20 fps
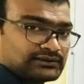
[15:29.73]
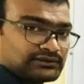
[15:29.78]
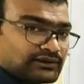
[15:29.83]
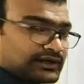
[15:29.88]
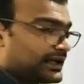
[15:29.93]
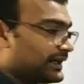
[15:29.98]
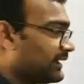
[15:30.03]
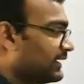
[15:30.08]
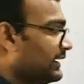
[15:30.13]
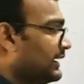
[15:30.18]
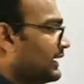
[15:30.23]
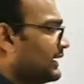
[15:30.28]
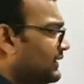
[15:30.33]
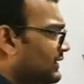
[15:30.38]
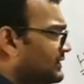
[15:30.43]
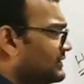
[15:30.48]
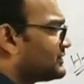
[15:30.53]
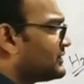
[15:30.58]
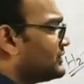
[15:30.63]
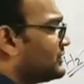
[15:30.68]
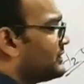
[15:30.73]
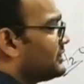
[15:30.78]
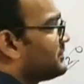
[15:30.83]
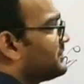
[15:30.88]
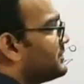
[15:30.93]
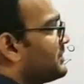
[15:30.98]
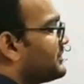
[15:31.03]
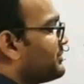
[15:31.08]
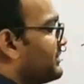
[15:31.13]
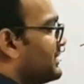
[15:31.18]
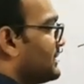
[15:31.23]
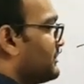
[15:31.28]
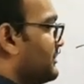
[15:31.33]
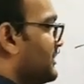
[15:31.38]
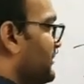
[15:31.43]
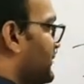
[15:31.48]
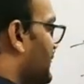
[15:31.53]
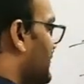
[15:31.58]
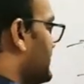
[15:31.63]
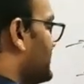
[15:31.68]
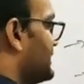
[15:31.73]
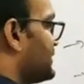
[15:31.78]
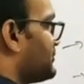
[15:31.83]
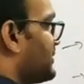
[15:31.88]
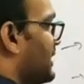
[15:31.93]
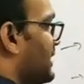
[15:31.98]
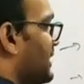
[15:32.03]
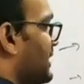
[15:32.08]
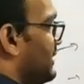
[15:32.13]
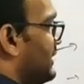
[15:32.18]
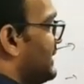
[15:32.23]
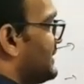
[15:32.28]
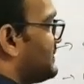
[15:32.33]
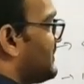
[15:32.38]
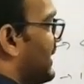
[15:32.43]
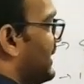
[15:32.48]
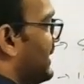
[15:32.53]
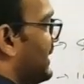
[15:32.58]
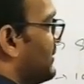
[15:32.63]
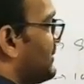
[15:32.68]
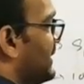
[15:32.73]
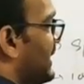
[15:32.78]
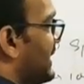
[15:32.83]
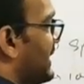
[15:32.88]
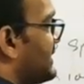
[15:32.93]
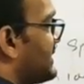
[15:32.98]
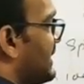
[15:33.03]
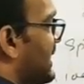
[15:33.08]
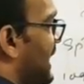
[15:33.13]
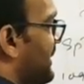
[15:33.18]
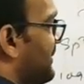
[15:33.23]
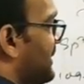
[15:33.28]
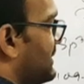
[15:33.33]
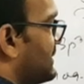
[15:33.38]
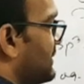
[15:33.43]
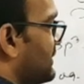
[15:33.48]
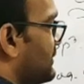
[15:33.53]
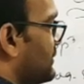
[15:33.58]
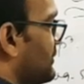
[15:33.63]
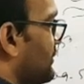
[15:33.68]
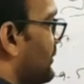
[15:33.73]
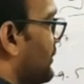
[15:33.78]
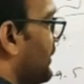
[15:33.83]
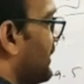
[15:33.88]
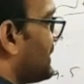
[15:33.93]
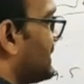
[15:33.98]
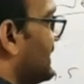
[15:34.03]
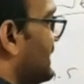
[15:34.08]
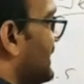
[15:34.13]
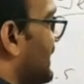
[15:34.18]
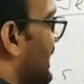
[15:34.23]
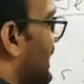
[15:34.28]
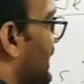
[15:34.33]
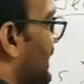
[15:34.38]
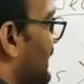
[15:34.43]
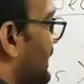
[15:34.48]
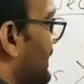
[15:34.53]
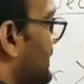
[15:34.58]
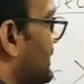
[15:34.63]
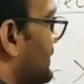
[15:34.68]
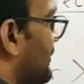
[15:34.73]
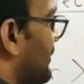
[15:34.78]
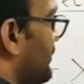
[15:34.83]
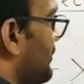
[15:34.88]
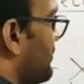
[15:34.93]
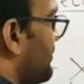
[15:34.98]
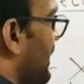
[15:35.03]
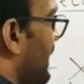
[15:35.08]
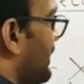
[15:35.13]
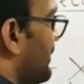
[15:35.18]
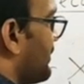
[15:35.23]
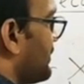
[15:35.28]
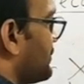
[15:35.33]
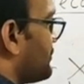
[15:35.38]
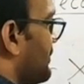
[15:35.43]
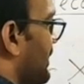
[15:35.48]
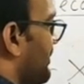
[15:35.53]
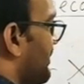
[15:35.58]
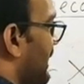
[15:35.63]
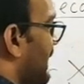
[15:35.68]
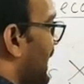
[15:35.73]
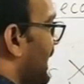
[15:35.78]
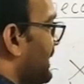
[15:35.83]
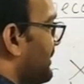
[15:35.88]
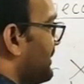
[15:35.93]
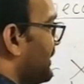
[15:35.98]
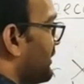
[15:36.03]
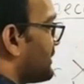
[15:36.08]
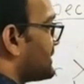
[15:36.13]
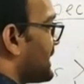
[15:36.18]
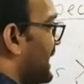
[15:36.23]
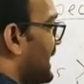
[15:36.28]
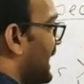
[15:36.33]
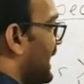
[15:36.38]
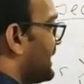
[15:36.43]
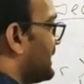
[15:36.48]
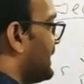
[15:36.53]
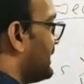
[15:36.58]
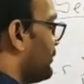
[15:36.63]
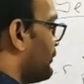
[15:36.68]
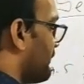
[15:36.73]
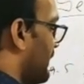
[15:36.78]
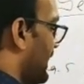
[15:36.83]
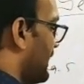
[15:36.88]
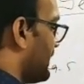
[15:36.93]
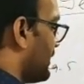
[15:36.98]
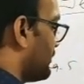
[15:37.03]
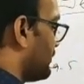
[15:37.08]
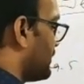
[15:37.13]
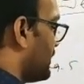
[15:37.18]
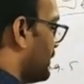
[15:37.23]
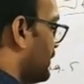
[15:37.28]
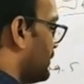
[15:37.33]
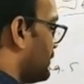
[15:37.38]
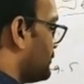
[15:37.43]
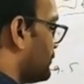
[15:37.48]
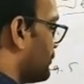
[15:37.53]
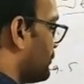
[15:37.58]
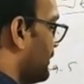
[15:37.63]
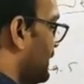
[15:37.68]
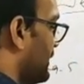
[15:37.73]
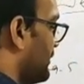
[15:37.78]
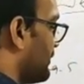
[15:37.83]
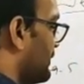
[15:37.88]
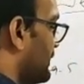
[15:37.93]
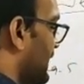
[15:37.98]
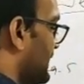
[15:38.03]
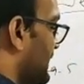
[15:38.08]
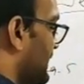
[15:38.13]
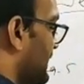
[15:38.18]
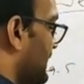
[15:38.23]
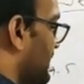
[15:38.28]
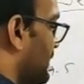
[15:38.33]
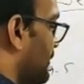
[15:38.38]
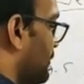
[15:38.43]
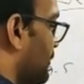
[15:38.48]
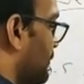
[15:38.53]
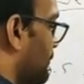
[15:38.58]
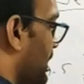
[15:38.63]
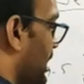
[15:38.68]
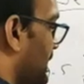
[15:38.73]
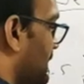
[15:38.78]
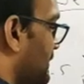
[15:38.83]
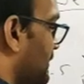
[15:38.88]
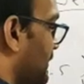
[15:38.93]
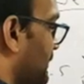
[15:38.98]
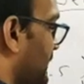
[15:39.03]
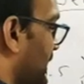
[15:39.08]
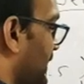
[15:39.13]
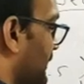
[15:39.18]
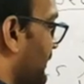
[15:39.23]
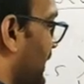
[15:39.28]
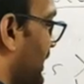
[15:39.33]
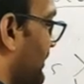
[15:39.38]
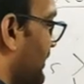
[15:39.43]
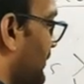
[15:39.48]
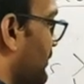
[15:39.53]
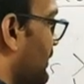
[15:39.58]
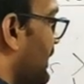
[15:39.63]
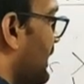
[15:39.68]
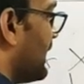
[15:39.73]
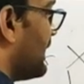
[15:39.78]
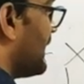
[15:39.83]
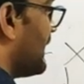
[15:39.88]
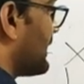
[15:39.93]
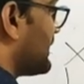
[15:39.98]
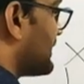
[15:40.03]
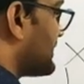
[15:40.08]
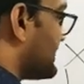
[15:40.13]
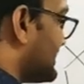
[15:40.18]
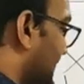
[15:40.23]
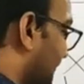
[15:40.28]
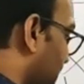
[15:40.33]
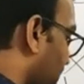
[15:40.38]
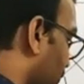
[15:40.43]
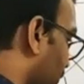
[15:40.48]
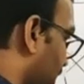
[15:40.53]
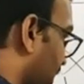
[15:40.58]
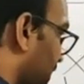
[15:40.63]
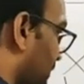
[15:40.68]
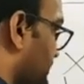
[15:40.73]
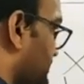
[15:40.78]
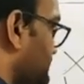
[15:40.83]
Okay, before this one, let's find out the exact hybridization. So cos theta is equal to minus 1 by I, because I need to find out. So we know the exact value 10.5 out. Like the same way,